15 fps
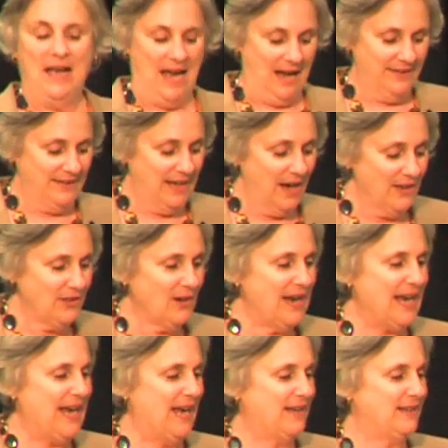On the other
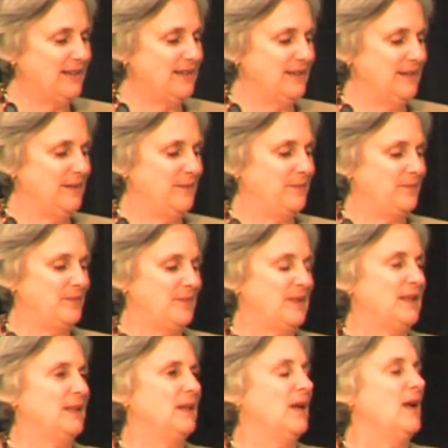hand,
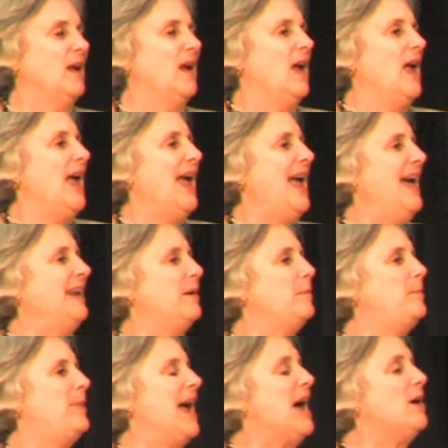at
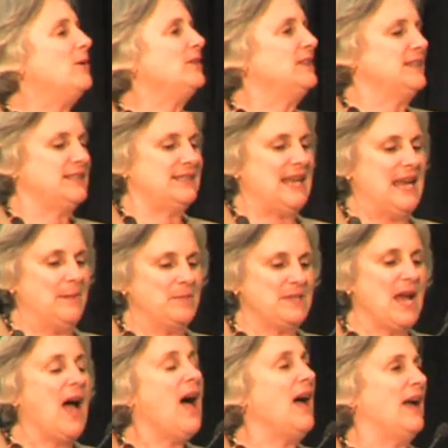about the same
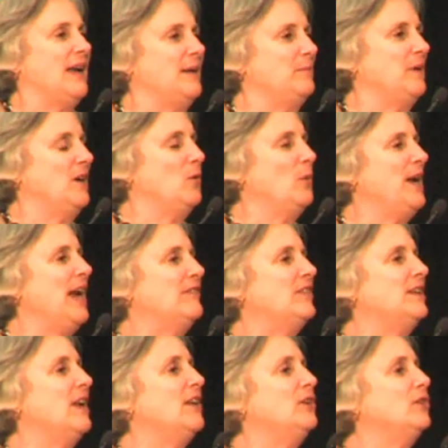time, we have
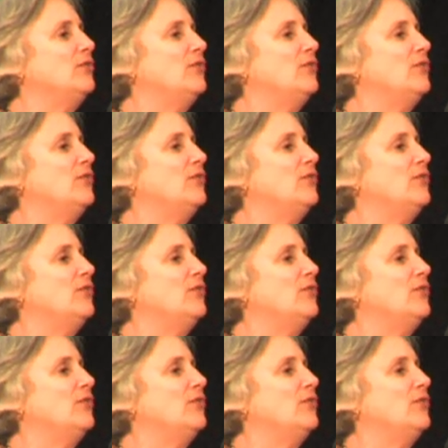another